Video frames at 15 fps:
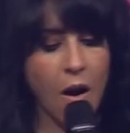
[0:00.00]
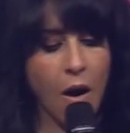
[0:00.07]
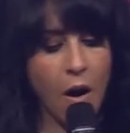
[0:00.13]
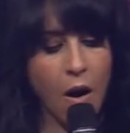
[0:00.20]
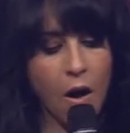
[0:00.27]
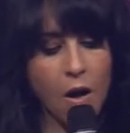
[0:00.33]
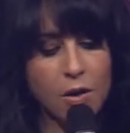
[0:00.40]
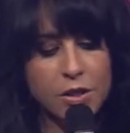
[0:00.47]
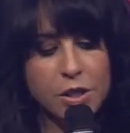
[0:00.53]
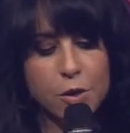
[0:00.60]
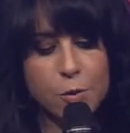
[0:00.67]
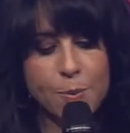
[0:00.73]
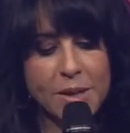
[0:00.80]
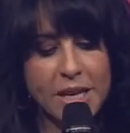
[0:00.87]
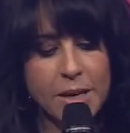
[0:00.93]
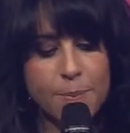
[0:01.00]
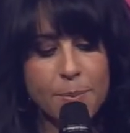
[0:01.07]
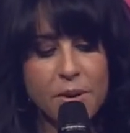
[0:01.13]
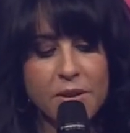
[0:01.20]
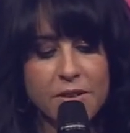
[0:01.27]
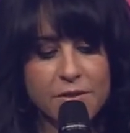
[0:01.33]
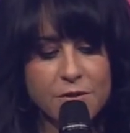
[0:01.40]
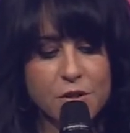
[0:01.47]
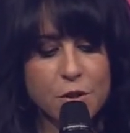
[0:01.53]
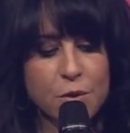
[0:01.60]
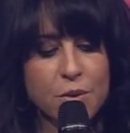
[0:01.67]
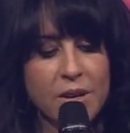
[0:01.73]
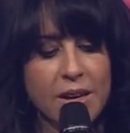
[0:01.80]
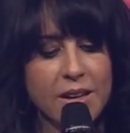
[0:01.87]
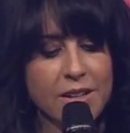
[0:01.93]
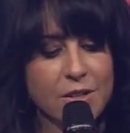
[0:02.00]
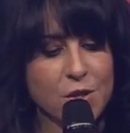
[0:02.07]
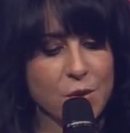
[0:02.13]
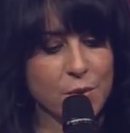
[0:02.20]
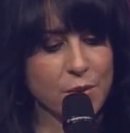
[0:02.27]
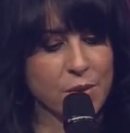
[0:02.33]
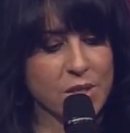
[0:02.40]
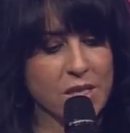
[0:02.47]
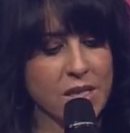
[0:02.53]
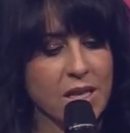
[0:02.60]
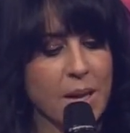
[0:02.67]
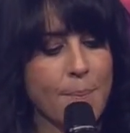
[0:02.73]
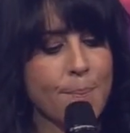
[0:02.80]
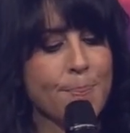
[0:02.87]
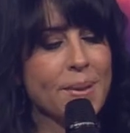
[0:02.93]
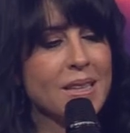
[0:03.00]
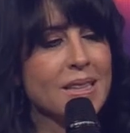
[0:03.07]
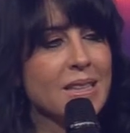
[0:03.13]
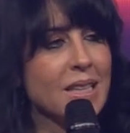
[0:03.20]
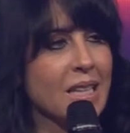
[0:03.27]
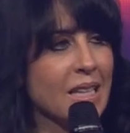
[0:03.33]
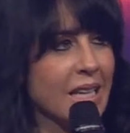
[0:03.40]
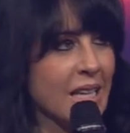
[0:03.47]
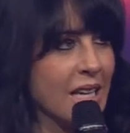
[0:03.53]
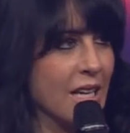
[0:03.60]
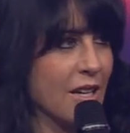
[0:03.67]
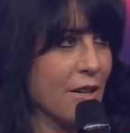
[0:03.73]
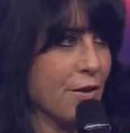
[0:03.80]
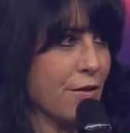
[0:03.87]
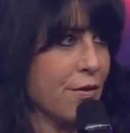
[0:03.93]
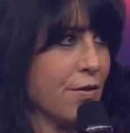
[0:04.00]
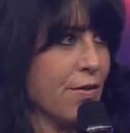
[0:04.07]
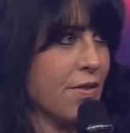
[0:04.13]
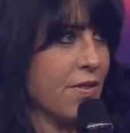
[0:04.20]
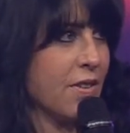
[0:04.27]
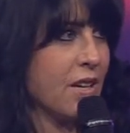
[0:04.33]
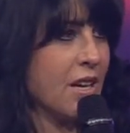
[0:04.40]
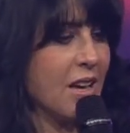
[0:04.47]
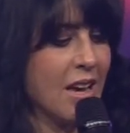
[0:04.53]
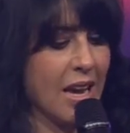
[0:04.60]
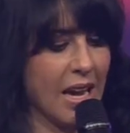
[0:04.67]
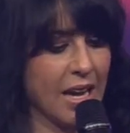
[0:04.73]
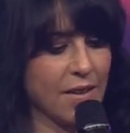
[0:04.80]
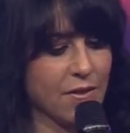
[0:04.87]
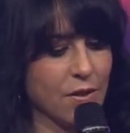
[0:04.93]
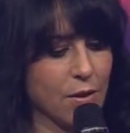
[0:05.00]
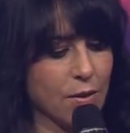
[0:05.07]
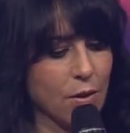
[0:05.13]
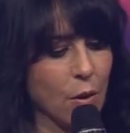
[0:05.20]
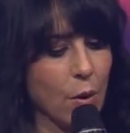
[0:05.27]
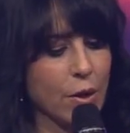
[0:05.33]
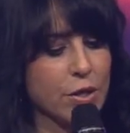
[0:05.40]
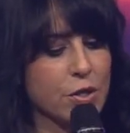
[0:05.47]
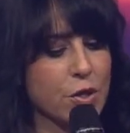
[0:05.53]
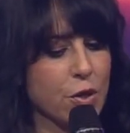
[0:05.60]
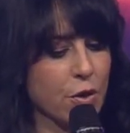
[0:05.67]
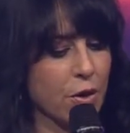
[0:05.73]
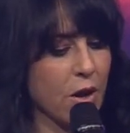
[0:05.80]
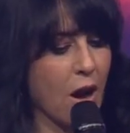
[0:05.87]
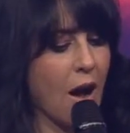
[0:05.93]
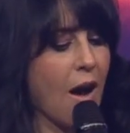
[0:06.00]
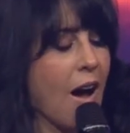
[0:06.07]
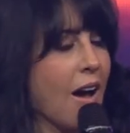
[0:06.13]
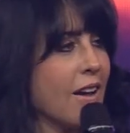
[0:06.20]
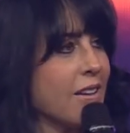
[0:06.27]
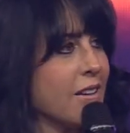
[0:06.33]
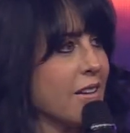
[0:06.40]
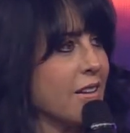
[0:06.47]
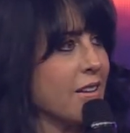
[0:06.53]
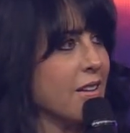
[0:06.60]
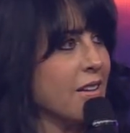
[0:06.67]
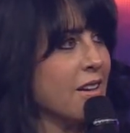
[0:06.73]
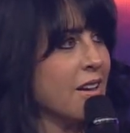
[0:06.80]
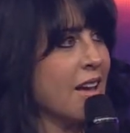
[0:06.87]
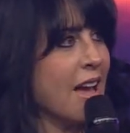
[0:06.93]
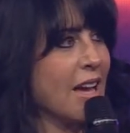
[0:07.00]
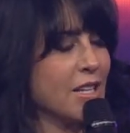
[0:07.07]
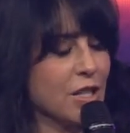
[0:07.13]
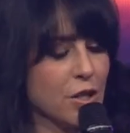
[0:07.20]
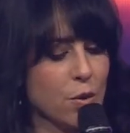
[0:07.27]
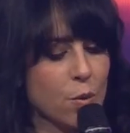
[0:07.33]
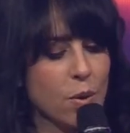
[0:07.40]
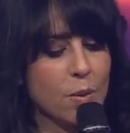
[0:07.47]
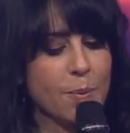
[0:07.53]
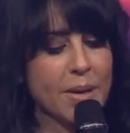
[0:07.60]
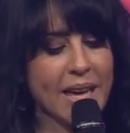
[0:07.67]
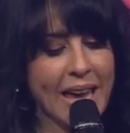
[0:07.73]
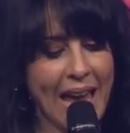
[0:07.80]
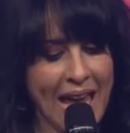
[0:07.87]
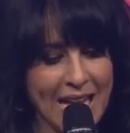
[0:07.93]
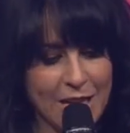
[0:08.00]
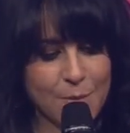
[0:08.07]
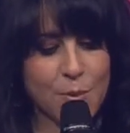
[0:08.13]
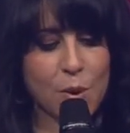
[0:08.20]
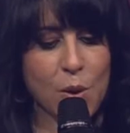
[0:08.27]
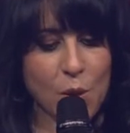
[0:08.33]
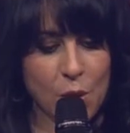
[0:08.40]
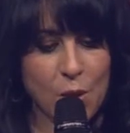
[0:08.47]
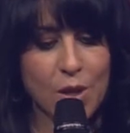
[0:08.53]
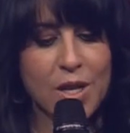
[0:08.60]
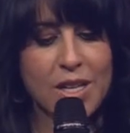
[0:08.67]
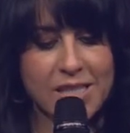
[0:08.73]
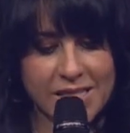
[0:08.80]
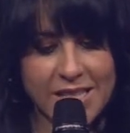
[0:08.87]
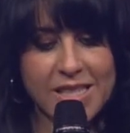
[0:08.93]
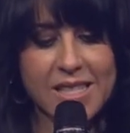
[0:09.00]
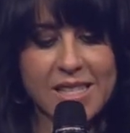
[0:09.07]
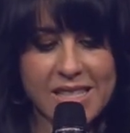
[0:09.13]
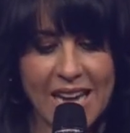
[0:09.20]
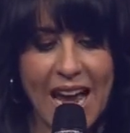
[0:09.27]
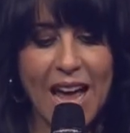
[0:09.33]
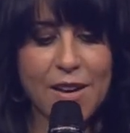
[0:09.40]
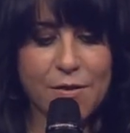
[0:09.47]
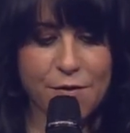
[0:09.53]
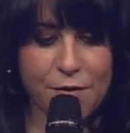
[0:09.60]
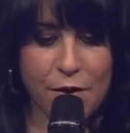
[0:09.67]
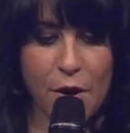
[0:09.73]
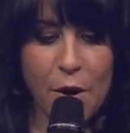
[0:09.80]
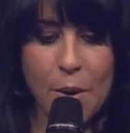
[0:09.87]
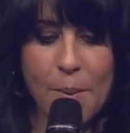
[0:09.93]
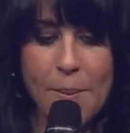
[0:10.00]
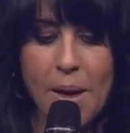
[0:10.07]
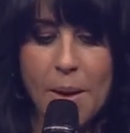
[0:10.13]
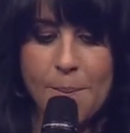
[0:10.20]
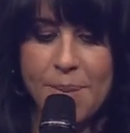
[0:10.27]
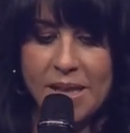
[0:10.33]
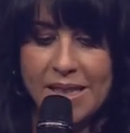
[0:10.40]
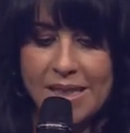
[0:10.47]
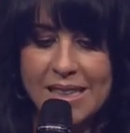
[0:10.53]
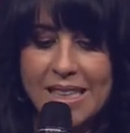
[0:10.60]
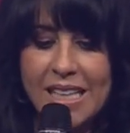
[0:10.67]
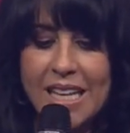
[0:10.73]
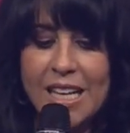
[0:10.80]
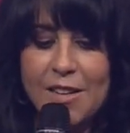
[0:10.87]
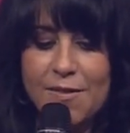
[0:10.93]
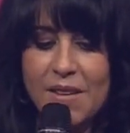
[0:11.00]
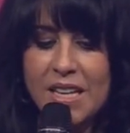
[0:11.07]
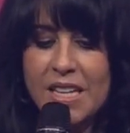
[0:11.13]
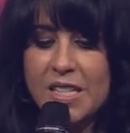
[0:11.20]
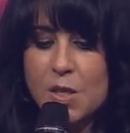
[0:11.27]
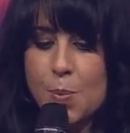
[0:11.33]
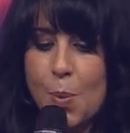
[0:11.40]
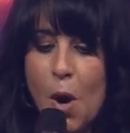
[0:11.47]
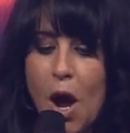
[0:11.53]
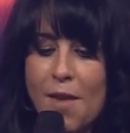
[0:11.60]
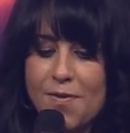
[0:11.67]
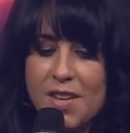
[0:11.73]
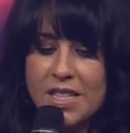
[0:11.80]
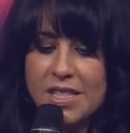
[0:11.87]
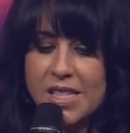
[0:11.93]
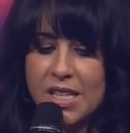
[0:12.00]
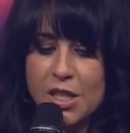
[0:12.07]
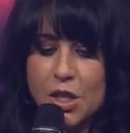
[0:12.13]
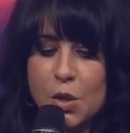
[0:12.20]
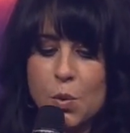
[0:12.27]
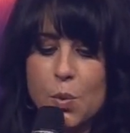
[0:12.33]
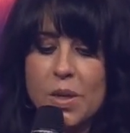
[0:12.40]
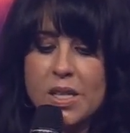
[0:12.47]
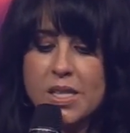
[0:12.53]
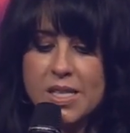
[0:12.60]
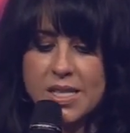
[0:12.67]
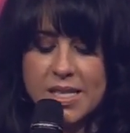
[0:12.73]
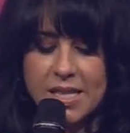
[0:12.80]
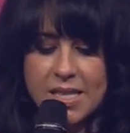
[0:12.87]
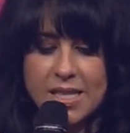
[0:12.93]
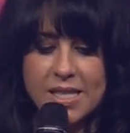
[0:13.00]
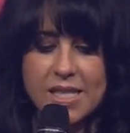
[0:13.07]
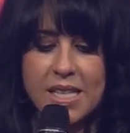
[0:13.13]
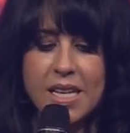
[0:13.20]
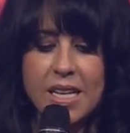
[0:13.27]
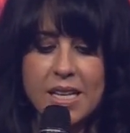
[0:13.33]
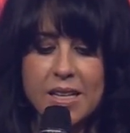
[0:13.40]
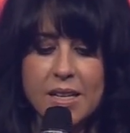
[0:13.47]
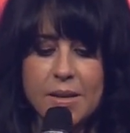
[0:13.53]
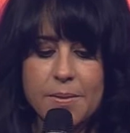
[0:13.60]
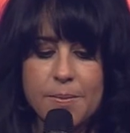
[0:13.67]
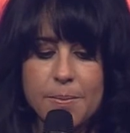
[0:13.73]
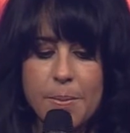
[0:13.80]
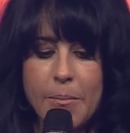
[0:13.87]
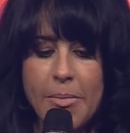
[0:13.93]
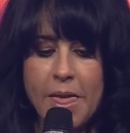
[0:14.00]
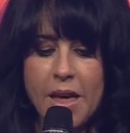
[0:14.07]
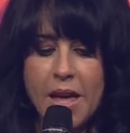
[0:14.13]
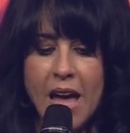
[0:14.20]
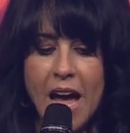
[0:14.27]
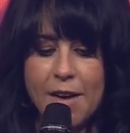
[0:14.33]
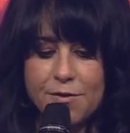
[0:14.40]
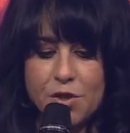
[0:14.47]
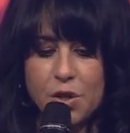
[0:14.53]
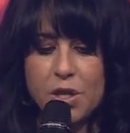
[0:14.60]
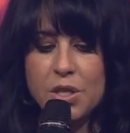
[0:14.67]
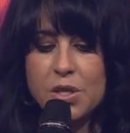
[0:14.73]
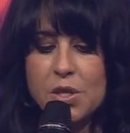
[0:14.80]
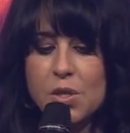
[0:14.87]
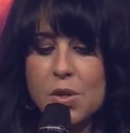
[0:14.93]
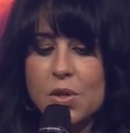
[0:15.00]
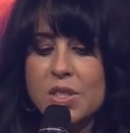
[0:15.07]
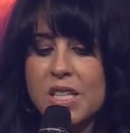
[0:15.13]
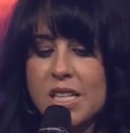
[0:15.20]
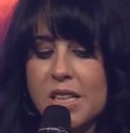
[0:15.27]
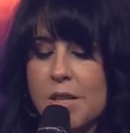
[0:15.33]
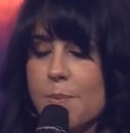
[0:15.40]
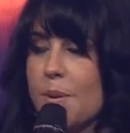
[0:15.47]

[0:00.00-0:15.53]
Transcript: All you people of Judah and Jerusalem, believe in the Lord your God, and you will be able to stand firm. Believe in his prophets, and you will succeed." After consulting the